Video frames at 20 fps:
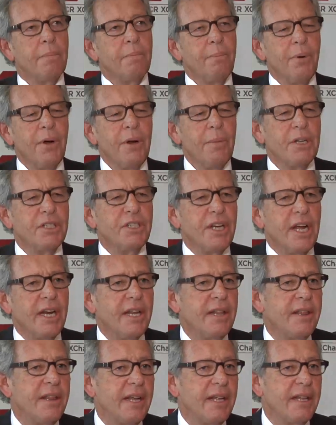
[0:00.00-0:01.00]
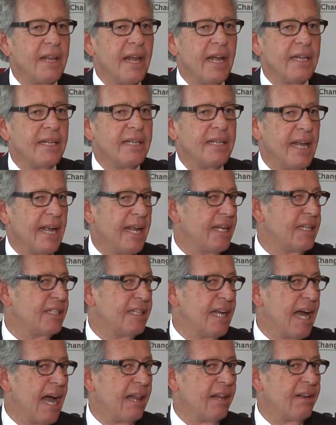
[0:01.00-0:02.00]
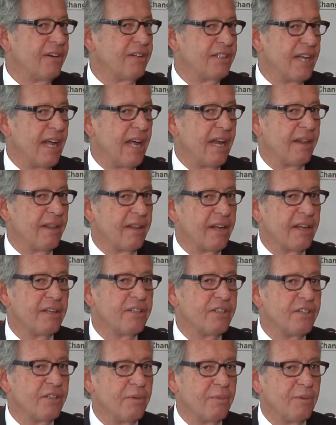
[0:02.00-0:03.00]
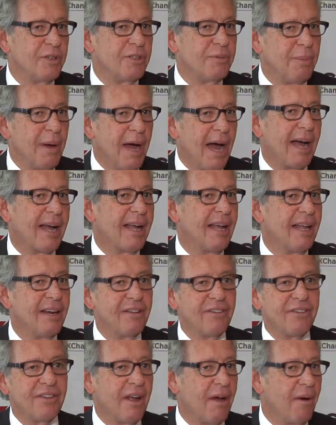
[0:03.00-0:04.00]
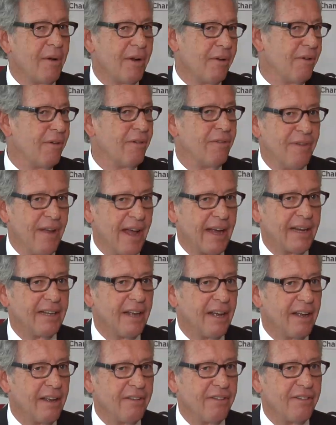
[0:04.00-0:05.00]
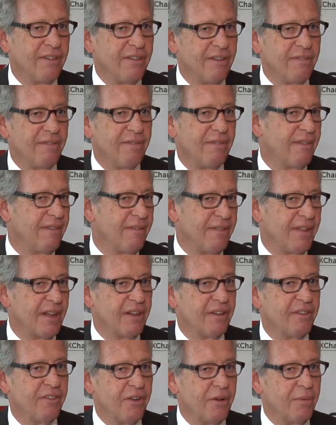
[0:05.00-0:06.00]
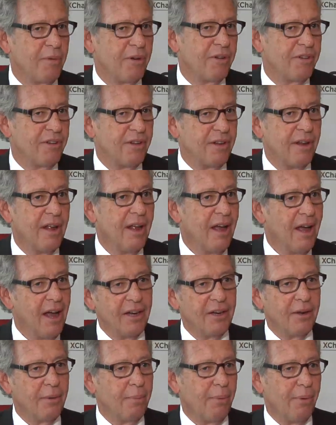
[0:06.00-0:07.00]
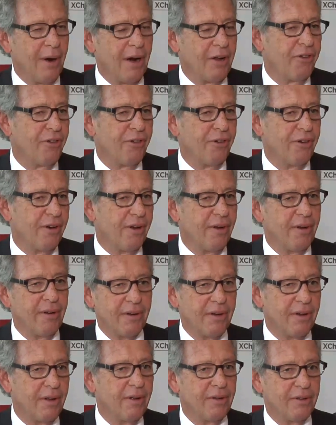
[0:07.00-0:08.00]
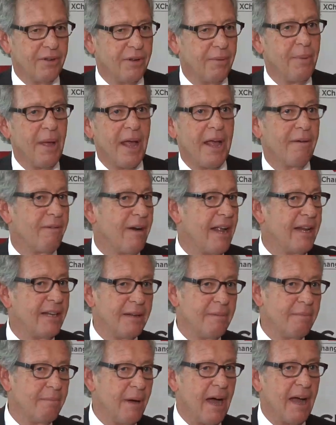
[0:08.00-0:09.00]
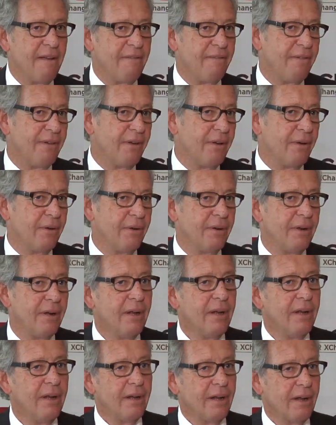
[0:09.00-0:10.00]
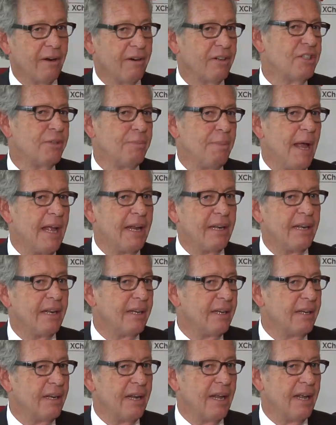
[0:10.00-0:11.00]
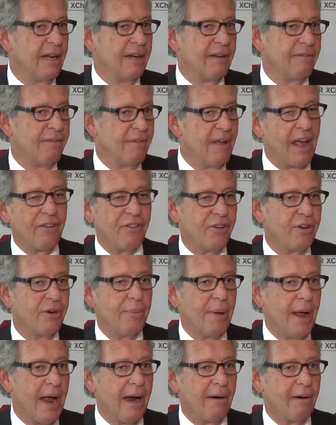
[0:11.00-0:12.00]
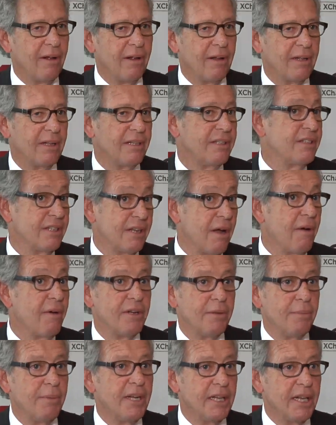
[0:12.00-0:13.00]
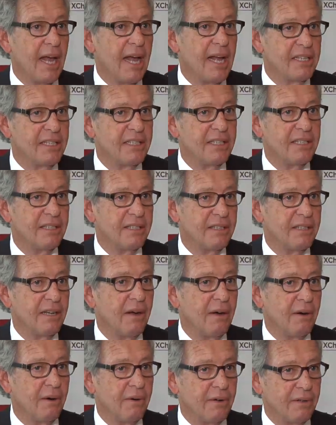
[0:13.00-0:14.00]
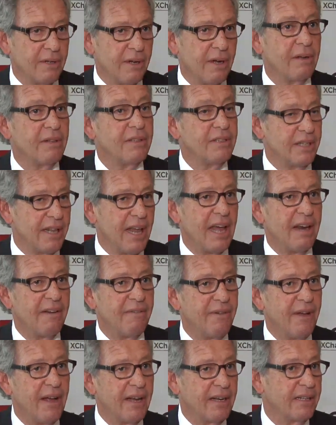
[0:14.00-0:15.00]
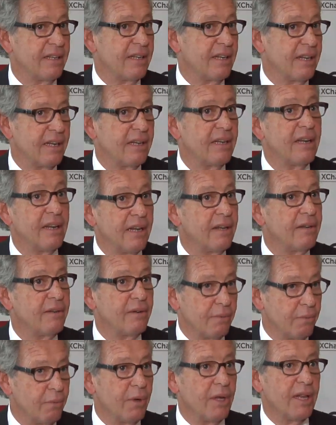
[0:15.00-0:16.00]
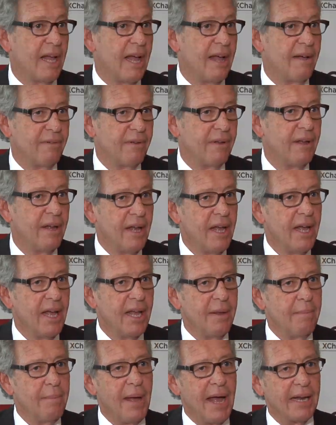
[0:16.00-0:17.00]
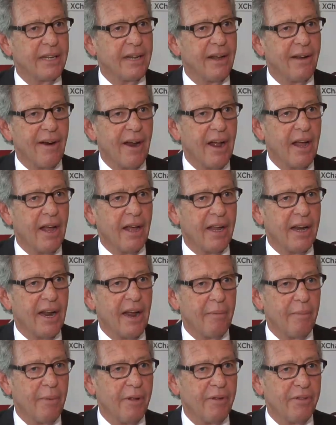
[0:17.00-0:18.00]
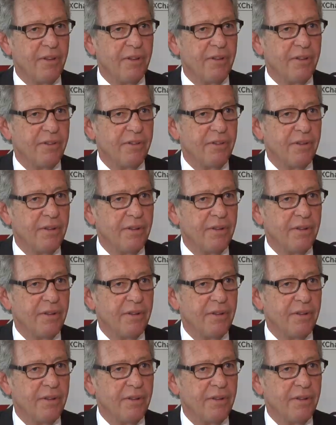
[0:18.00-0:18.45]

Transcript: Pretty much anything that takes dollars out of the consumer's pocket is going to affect us. If the consumer is under pressure to pay rent and buy food, her spend in fashion apparel is going to be less. So, to that effect, it will have an impact on our business.